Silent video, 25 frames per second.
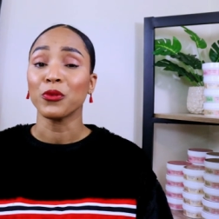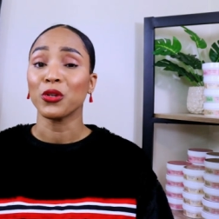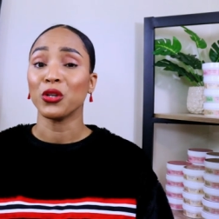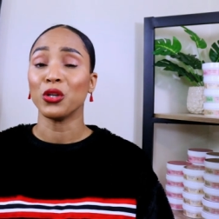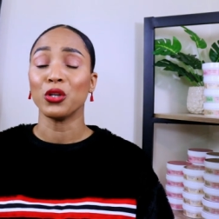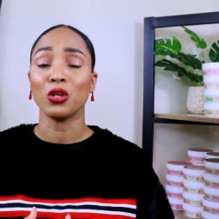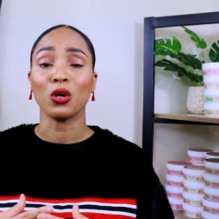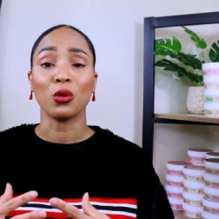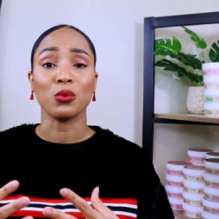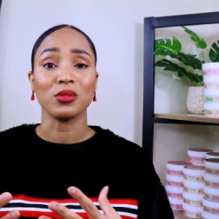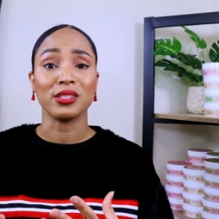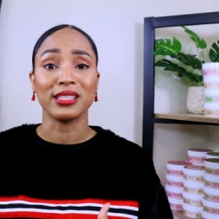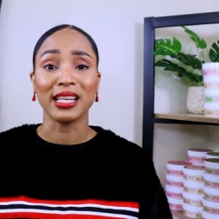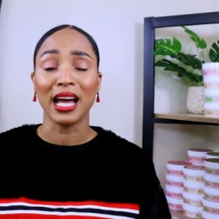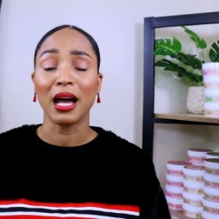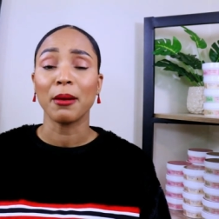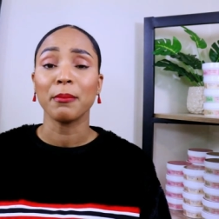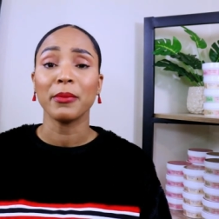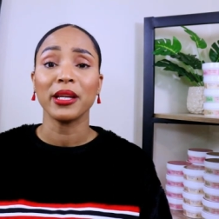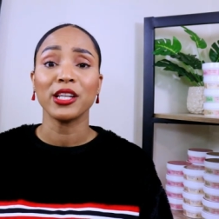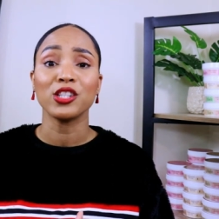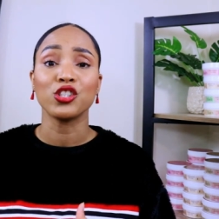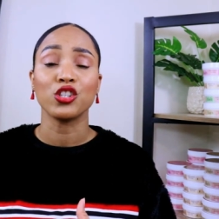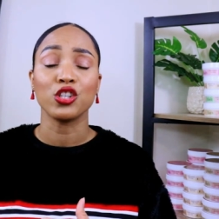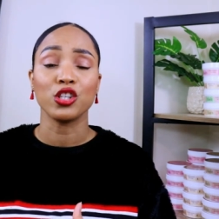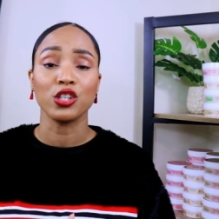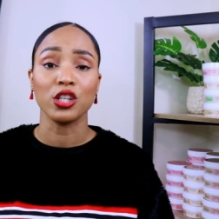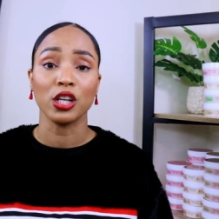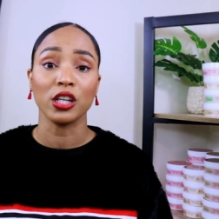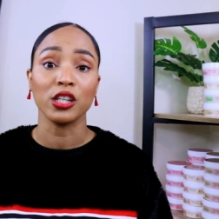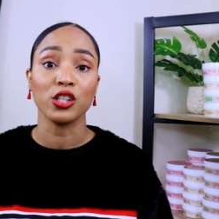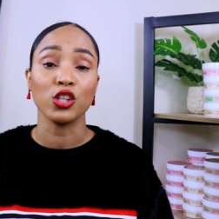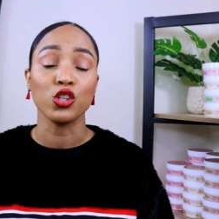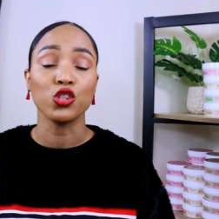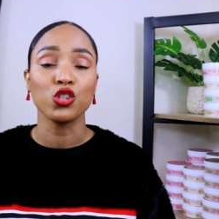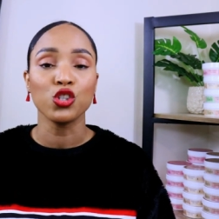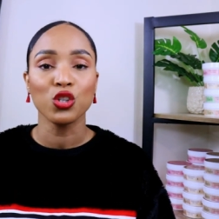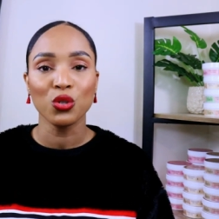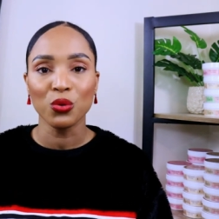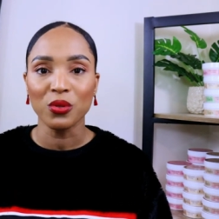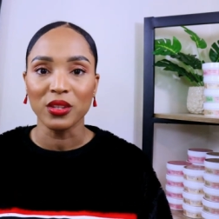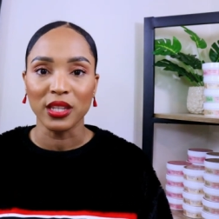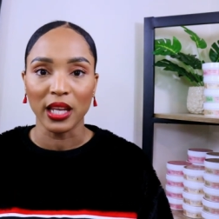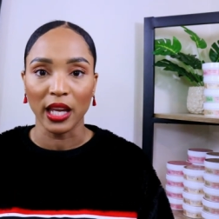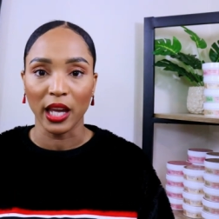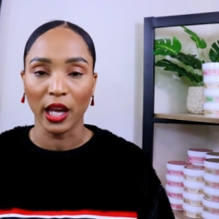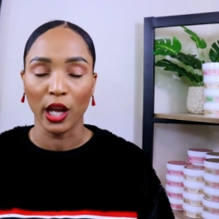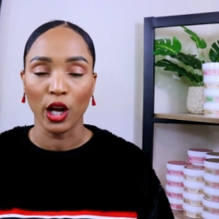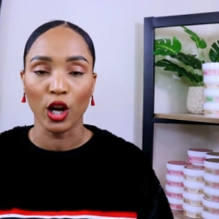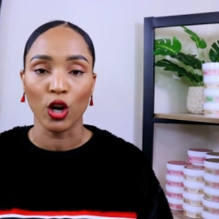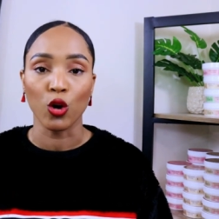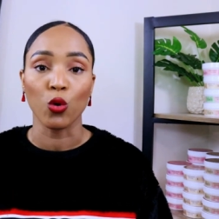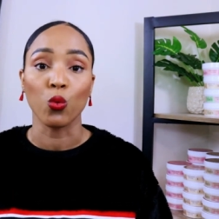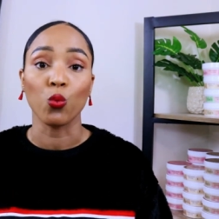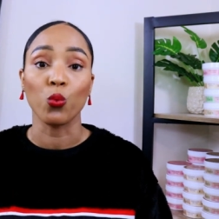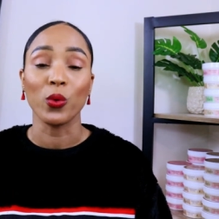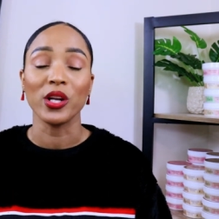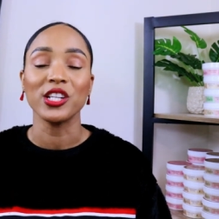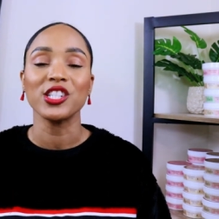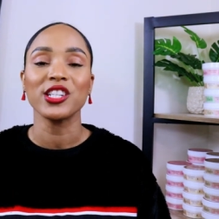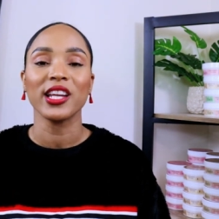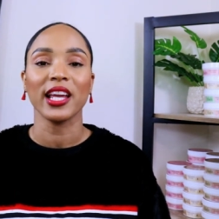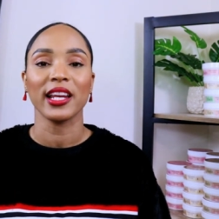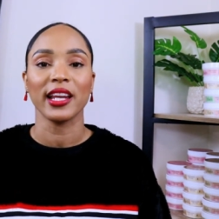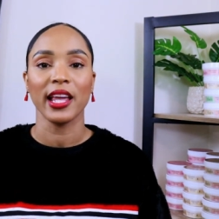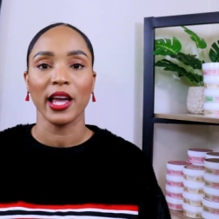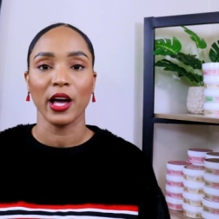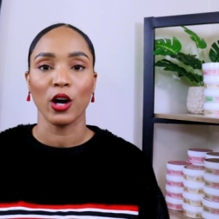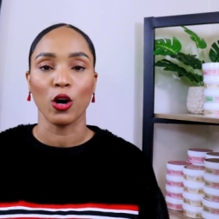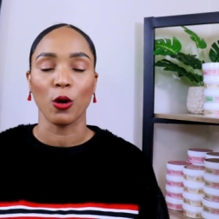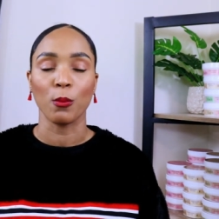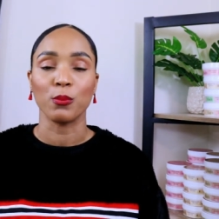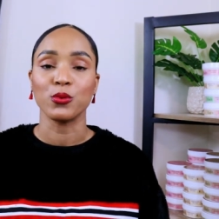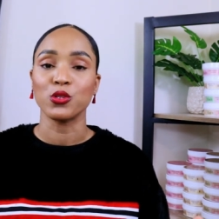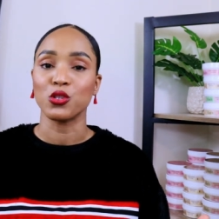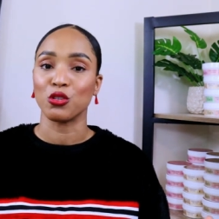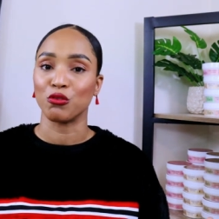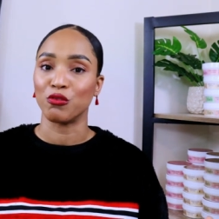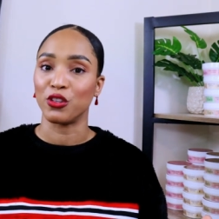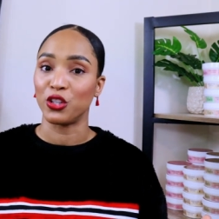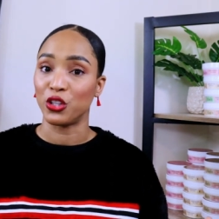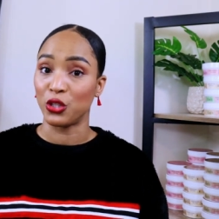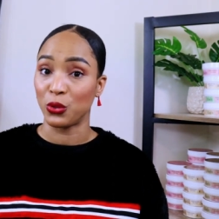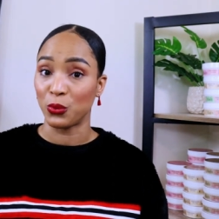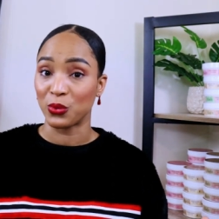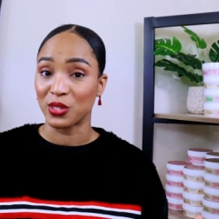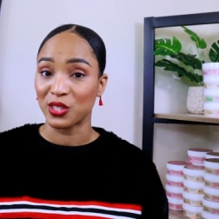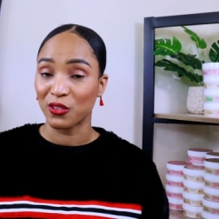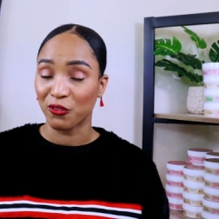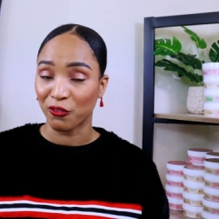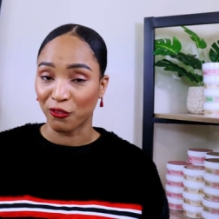you know, damage done to the hair, which can help to reduce